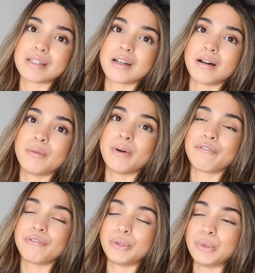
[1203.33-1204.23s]
some
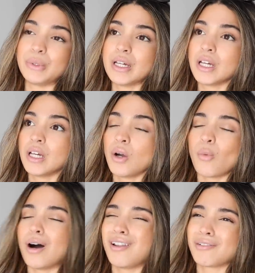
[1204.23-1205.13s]
food. Well,